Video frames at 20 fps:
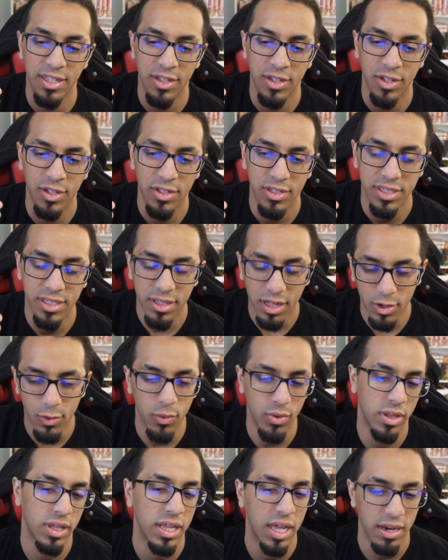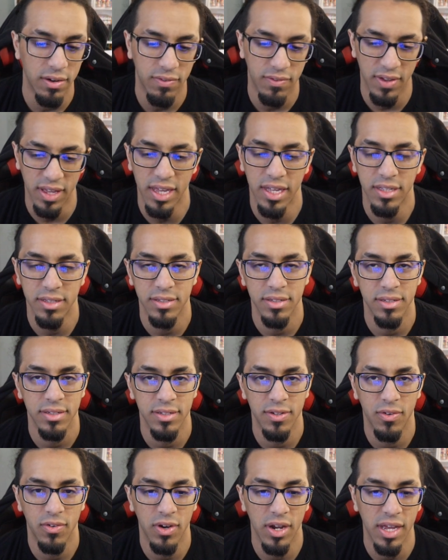stuck with a lot of fans,
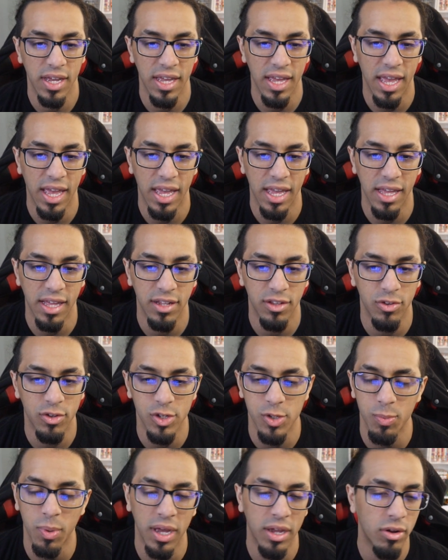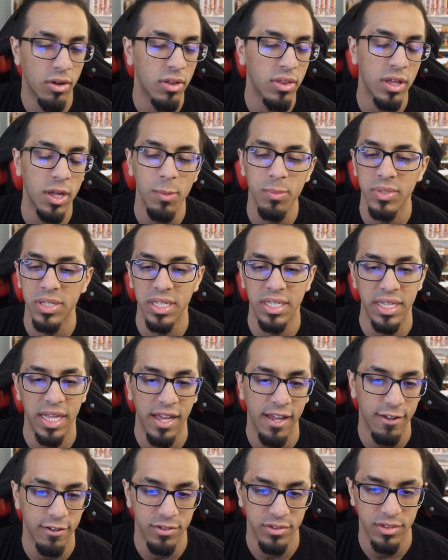right? And despite all the ups and
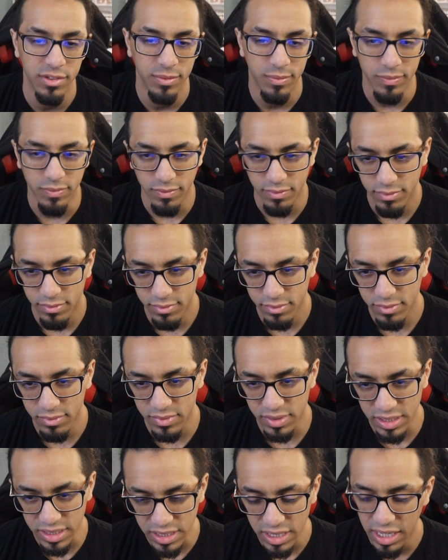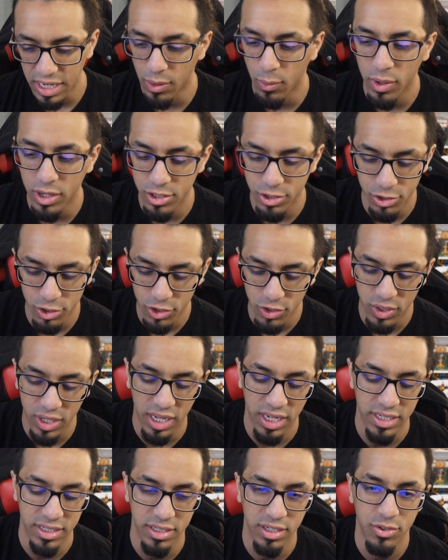downs, and I want to show you
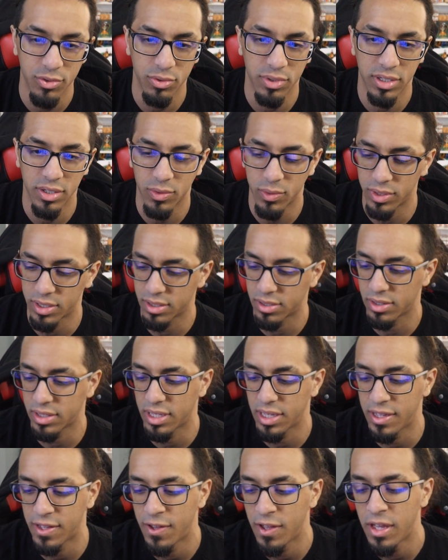guys this really quick, okay?